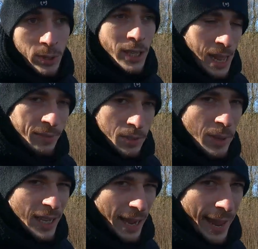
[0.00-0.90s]
you still have to
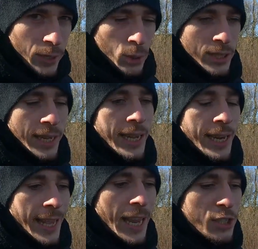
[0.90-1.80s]
make it interesting
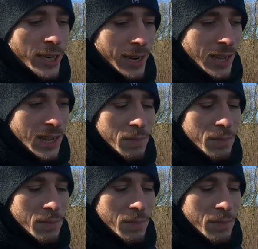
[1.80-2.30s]
and engaging,